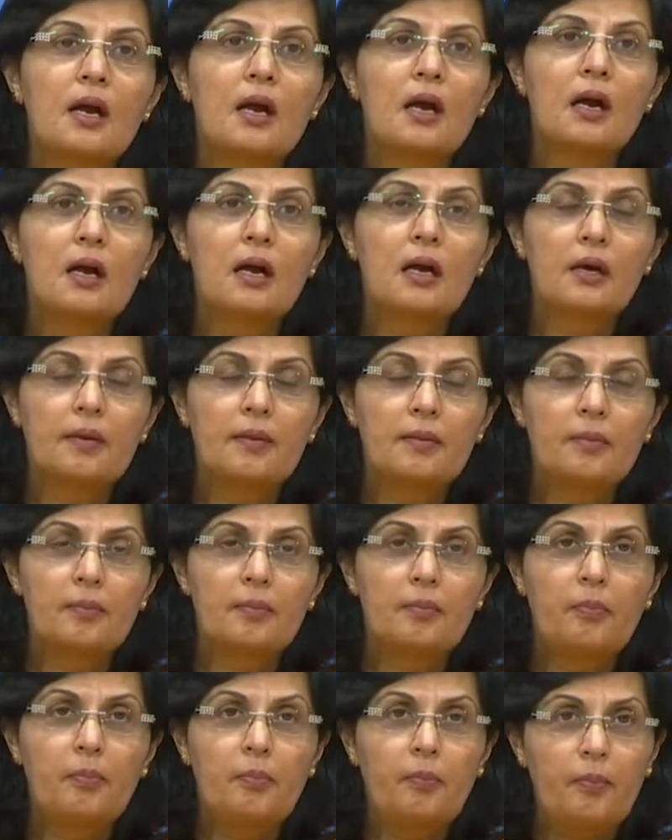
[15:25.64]
uh,
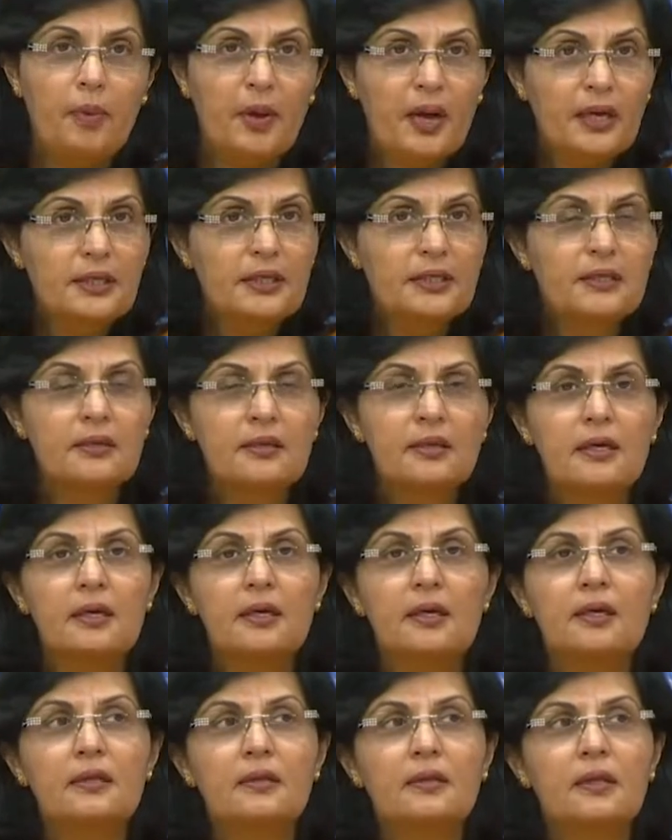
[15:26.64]
but
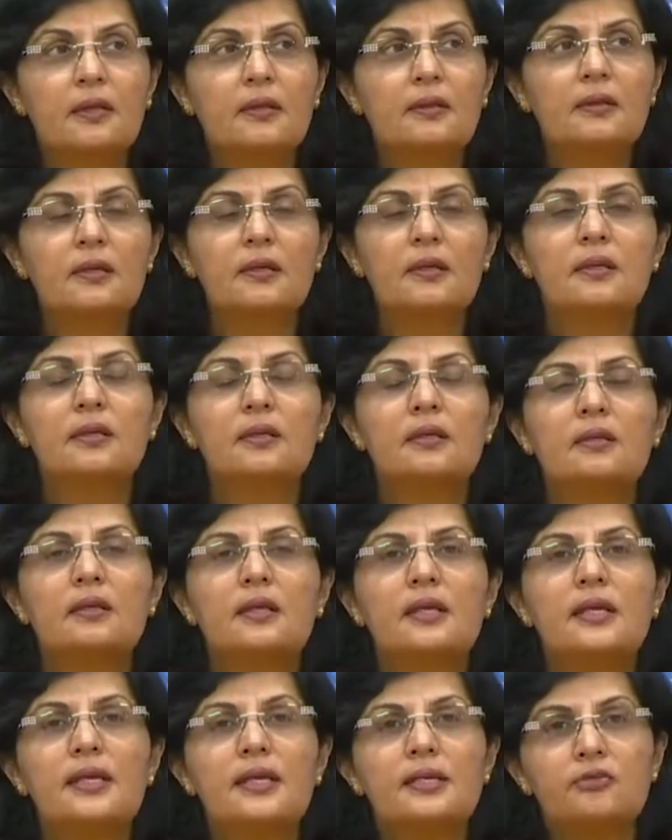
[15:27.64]
the, the, the,
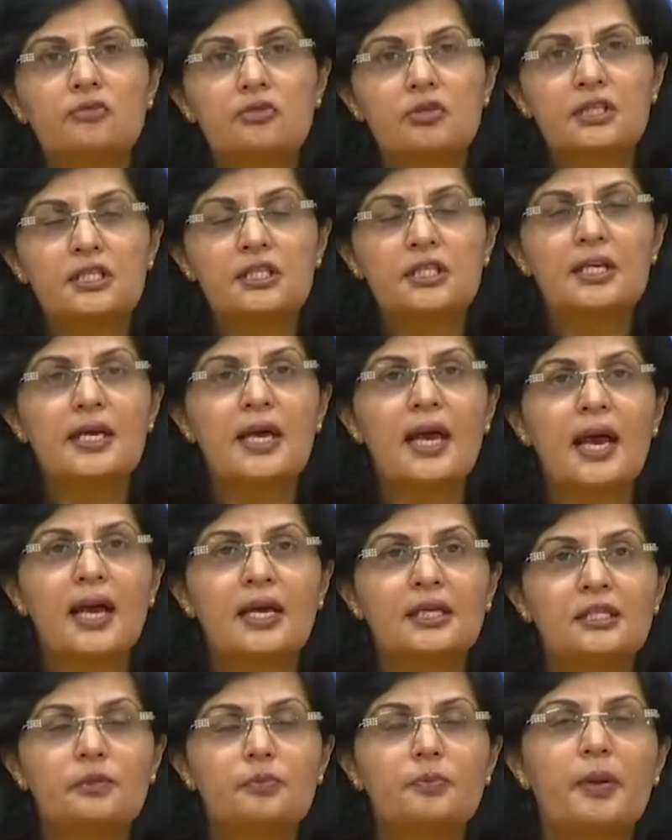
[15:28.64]
the literacy
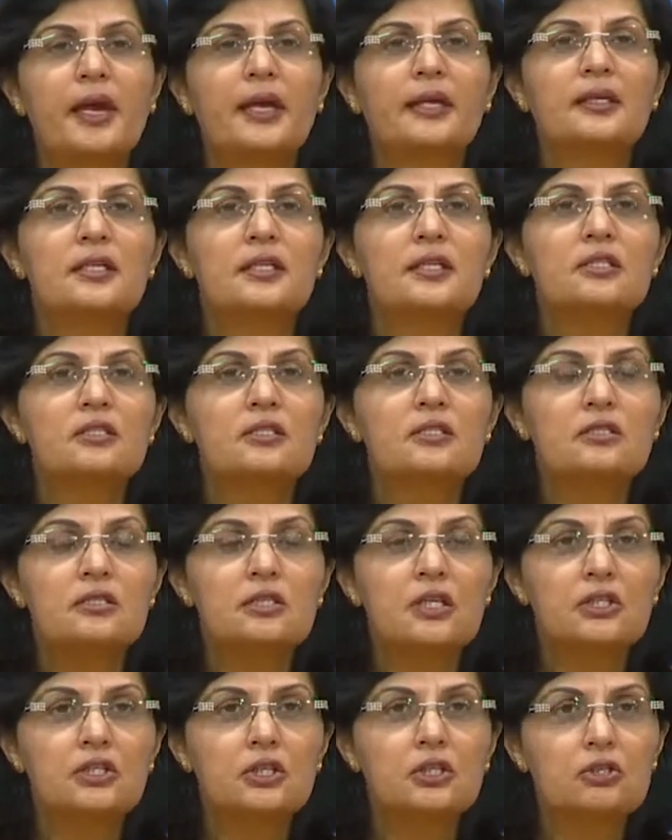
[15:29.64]
aspect is
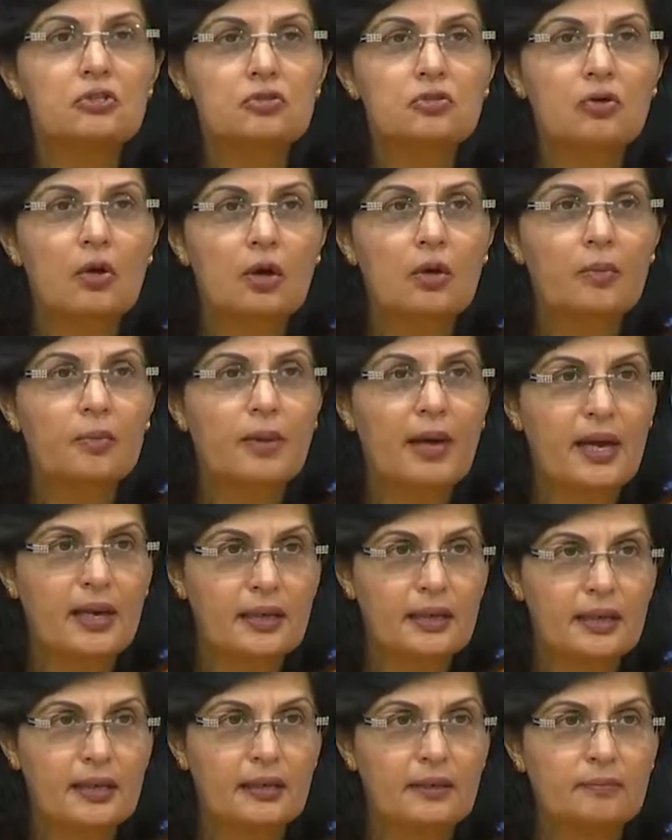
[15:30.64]
such a strong
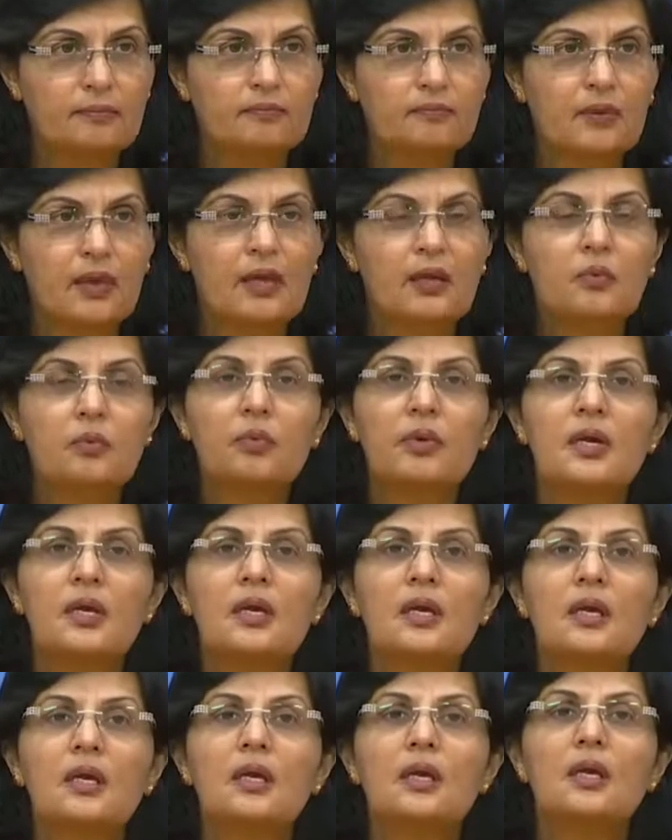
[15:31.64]
barrier, and
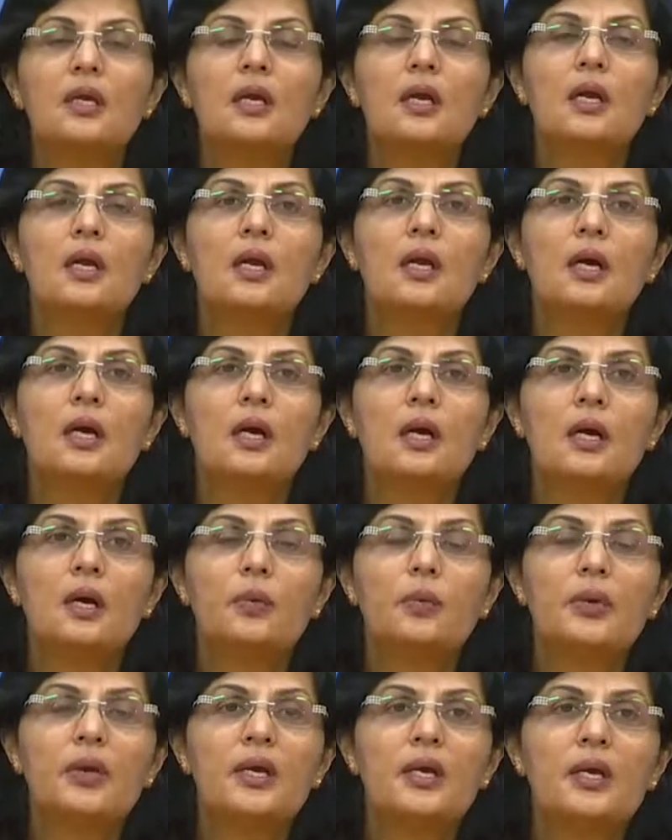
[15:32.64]
we,
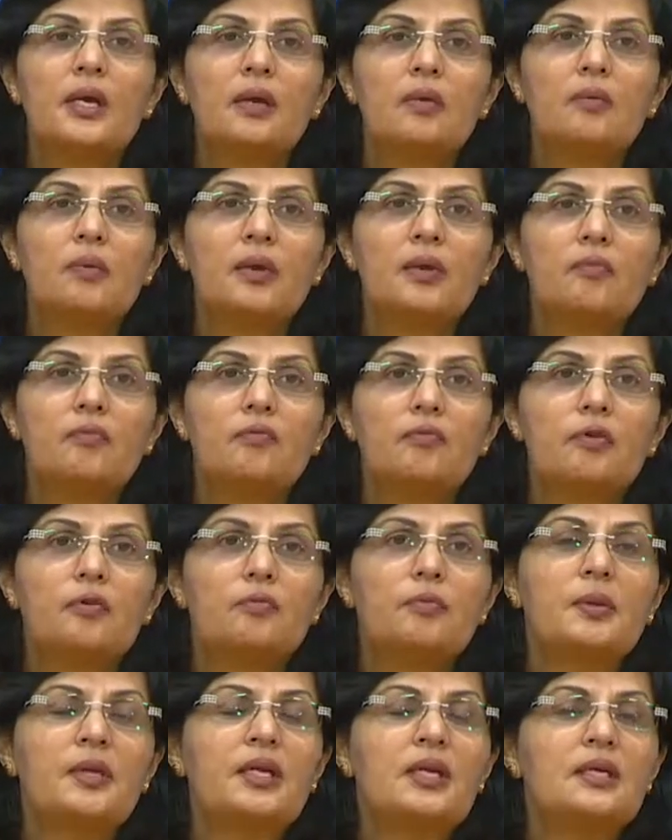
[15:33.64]
uh, we, we've,
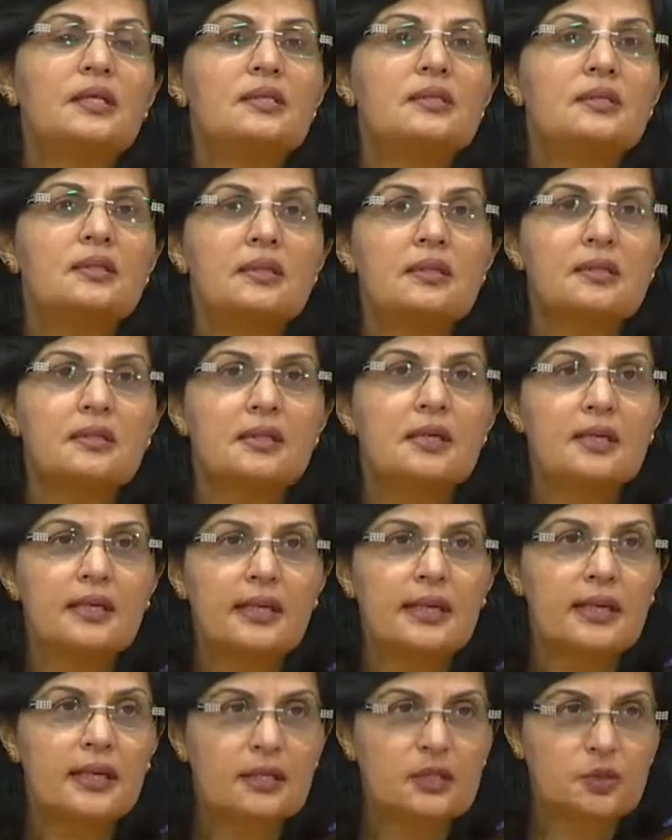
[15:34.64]
we've been
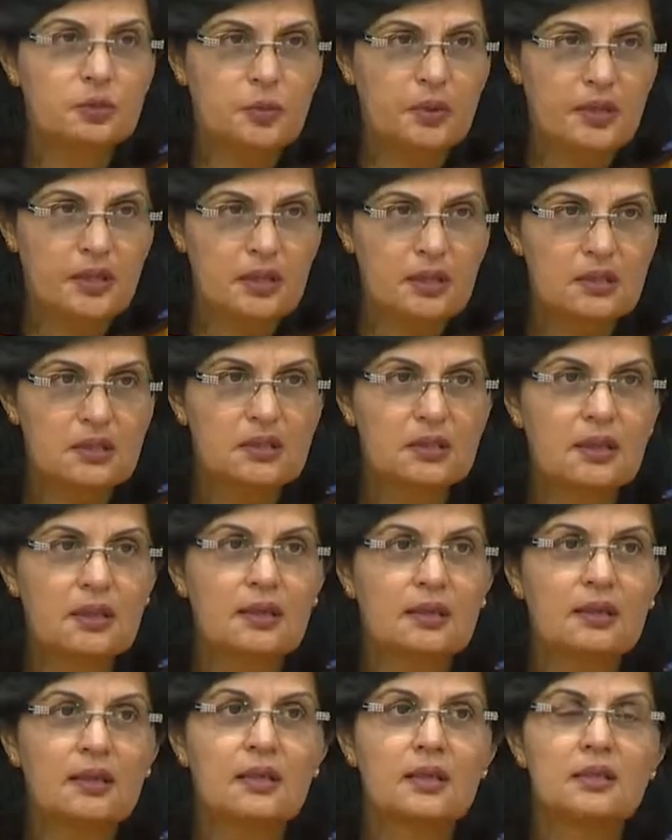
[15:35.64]
consistently
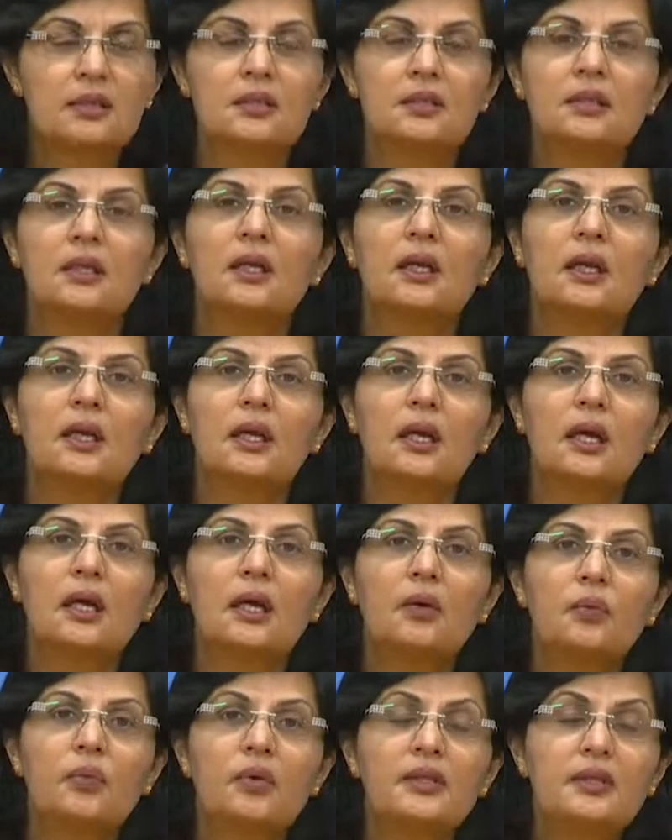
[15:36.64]
experiencing this
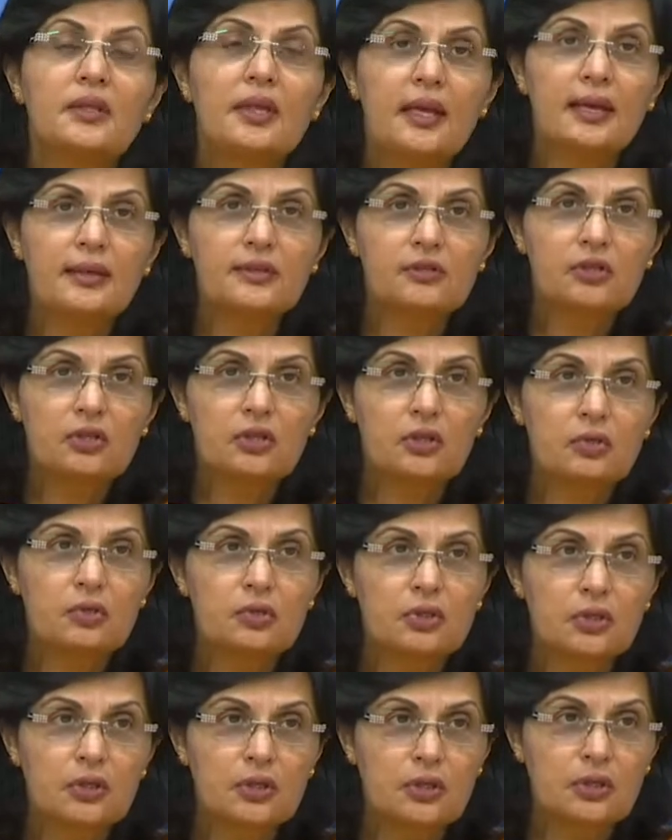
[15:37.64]
uh, with the
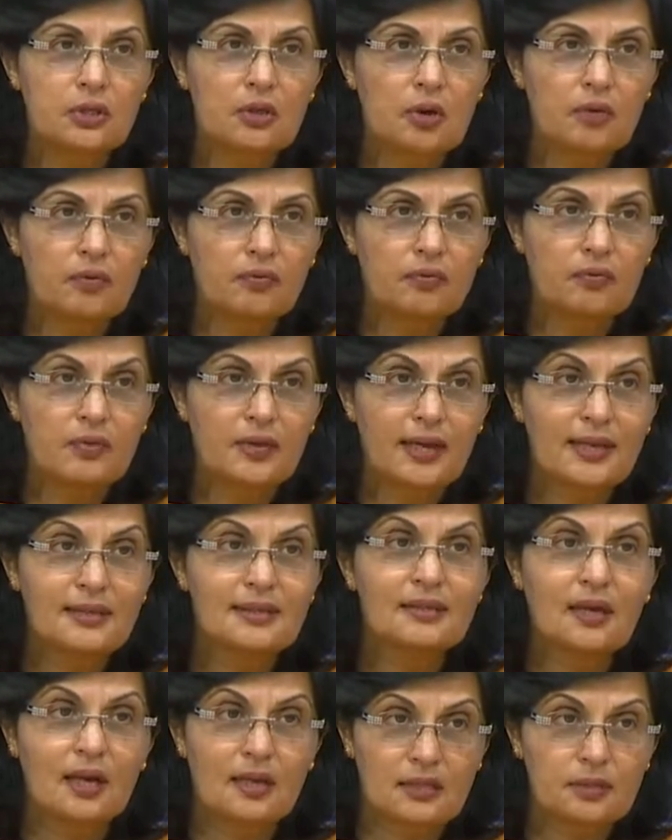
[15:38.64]
execution of the
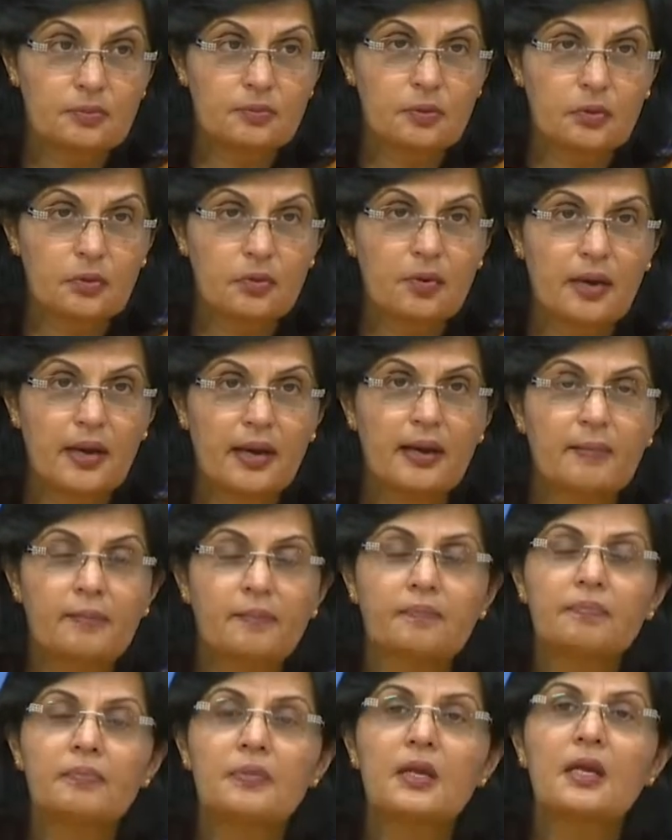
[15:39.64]
Ehsaas
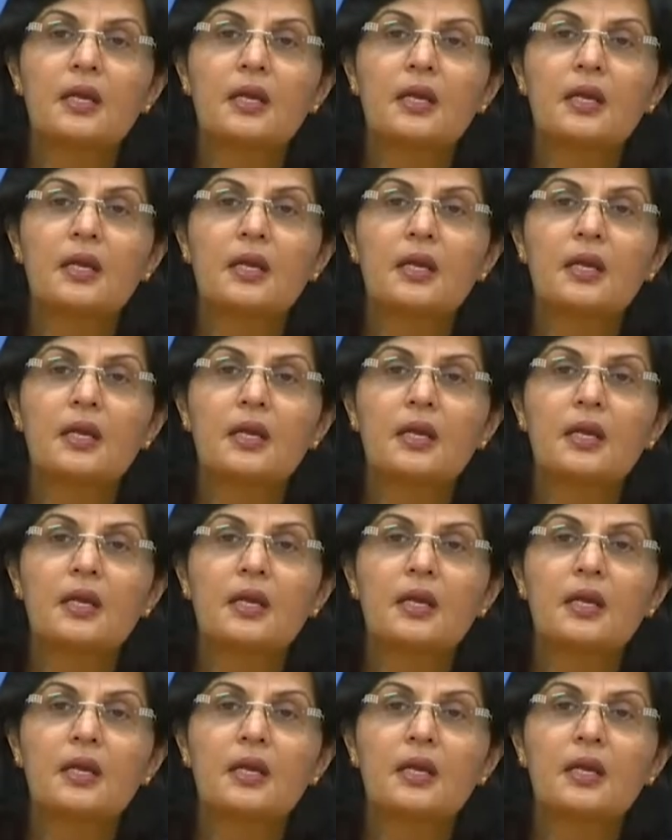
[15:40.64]
program.